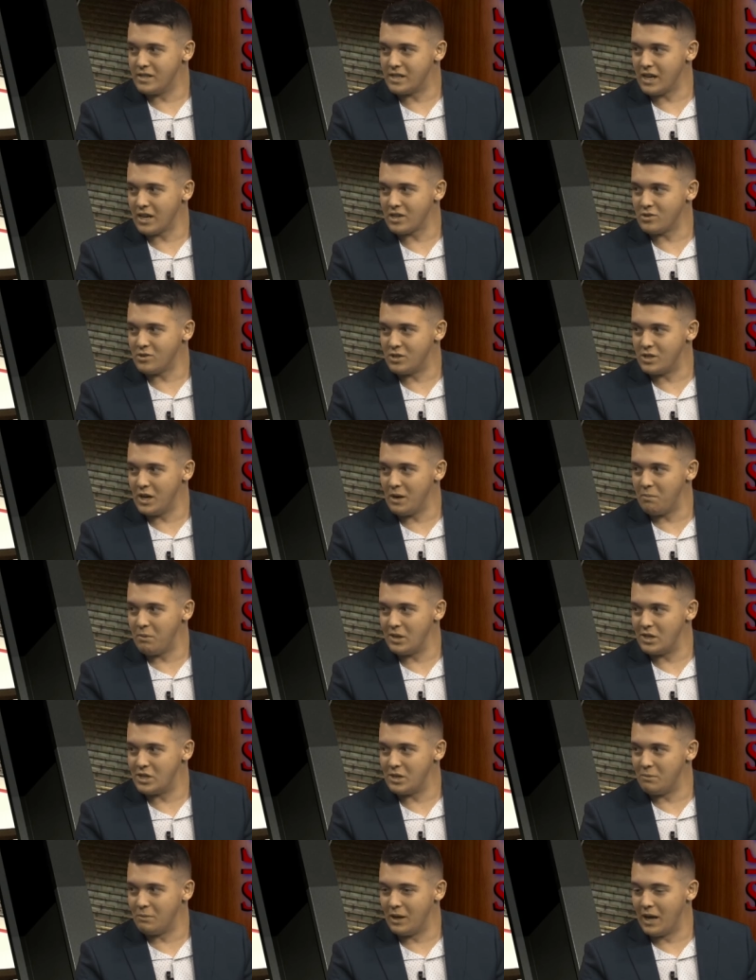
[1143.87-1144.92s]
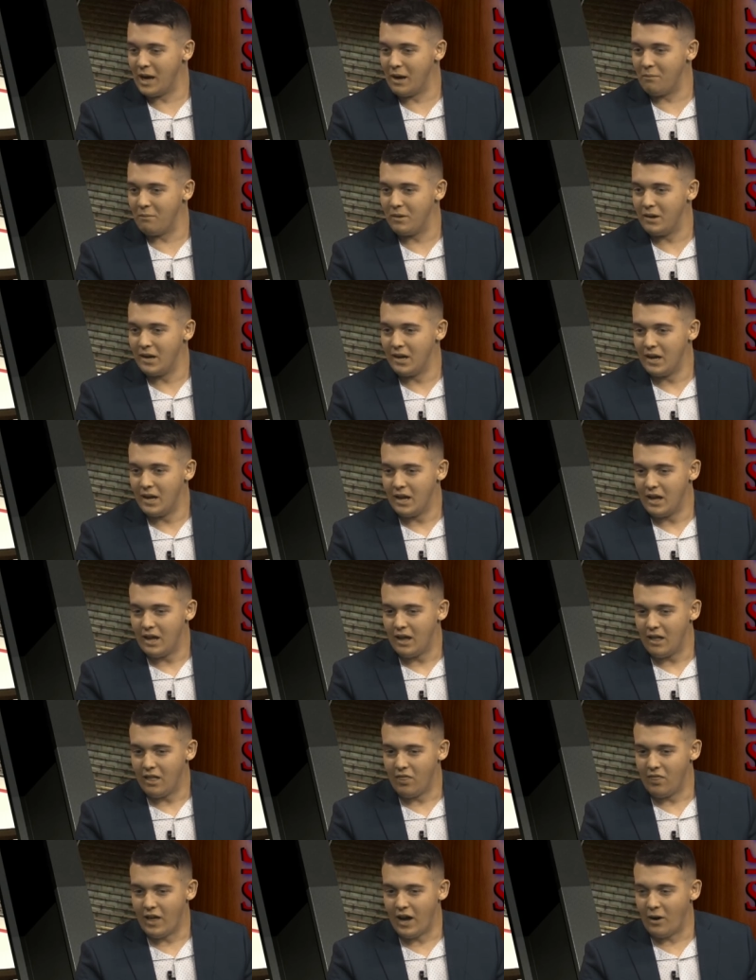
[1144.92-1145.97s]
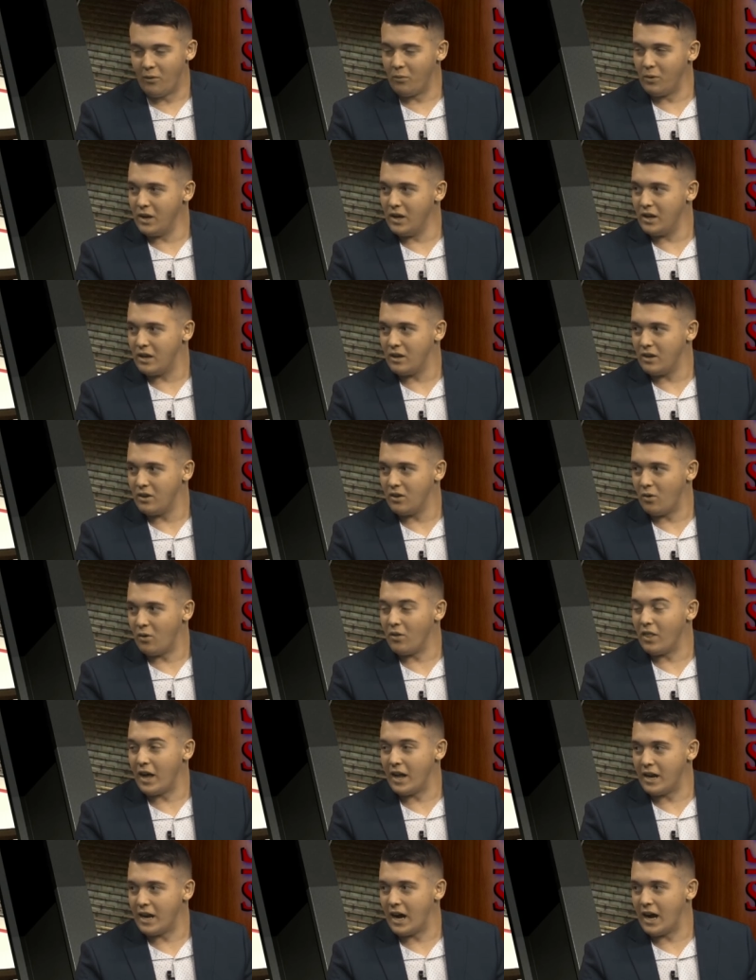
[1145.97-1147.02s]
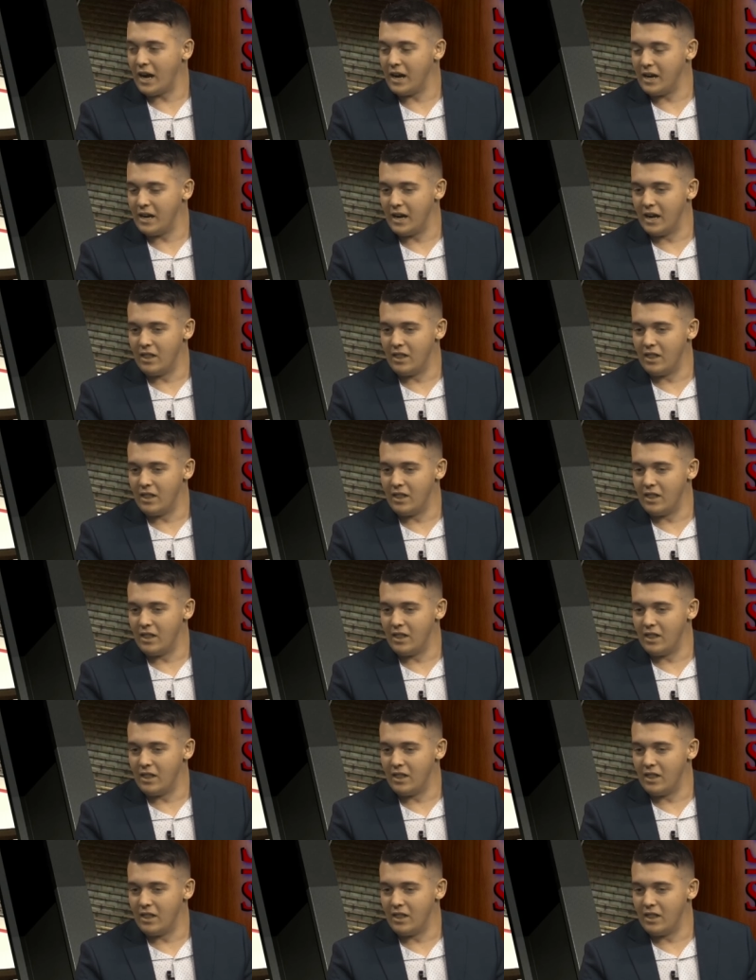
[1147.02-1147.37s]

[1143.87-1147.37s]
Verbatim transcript: the sectional championship game that week or that night,